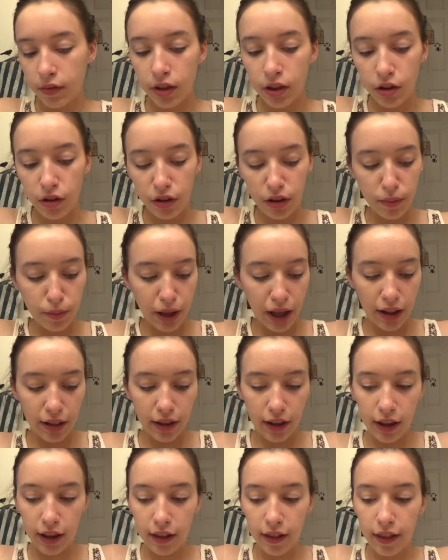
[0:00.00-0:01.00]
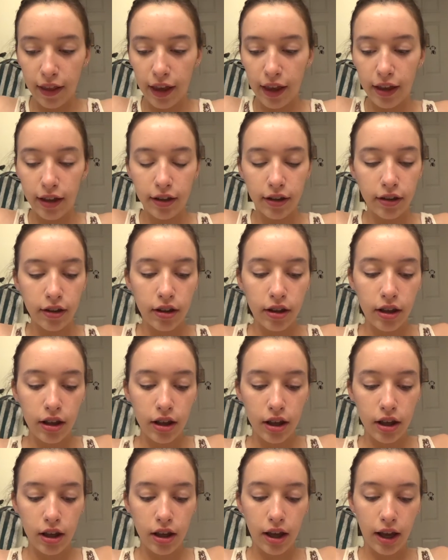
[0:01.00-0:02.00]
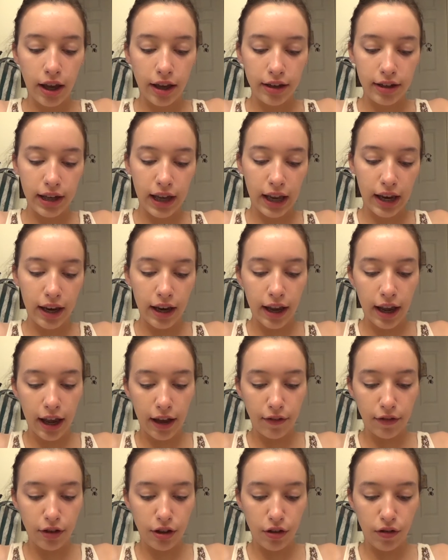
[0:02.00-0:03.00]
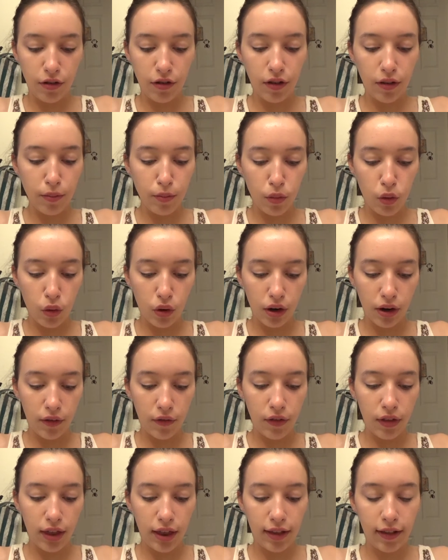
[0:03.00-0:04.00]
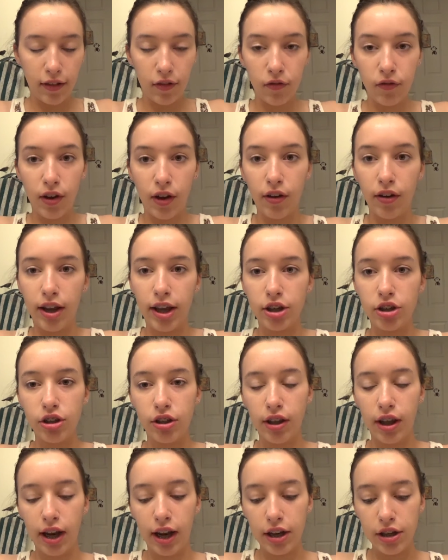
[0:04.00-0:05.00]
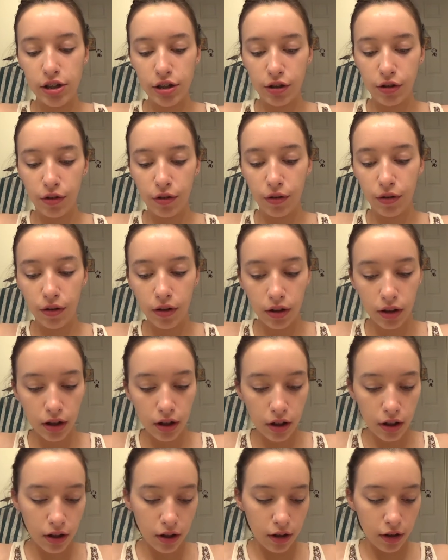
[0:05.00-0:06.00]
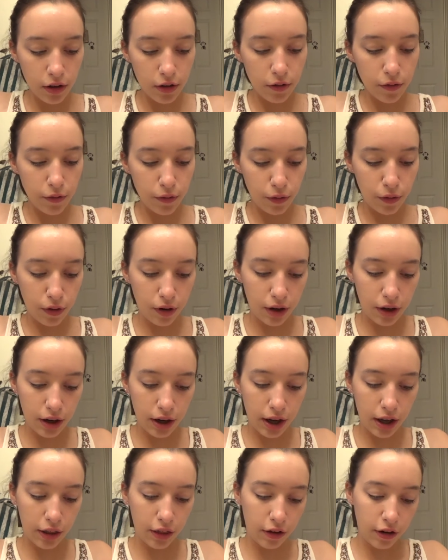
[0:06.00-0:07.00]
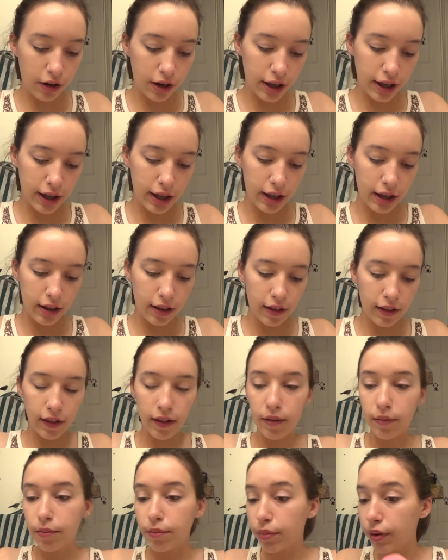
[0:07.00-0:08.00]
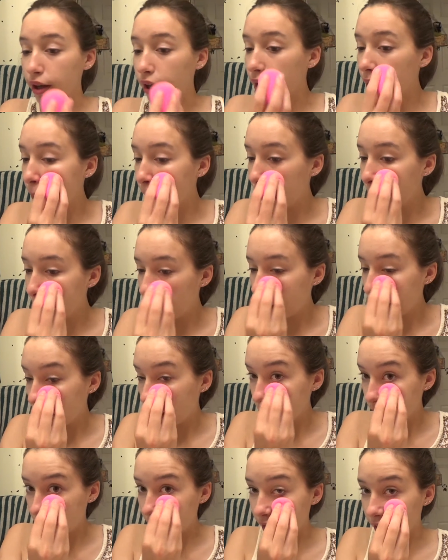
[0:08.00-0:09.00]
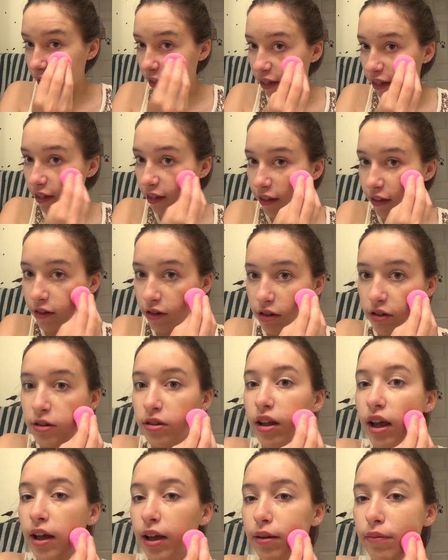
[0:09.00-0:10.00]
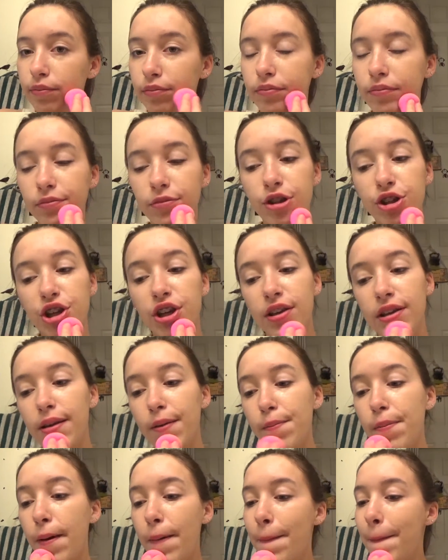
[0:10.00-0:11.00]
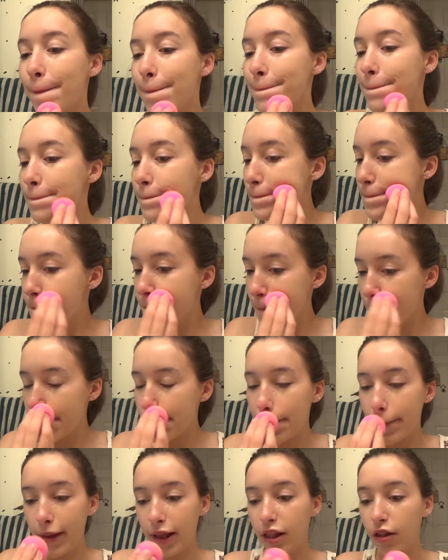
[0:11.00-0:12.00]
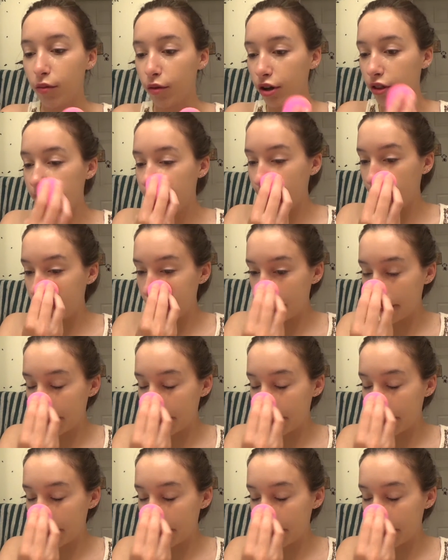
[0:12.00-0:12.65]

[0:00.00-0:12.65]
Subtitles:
The only bad thing is like I tend to have to use more of this foundation than I do for other kinds, but since it's cheap, it's worth it.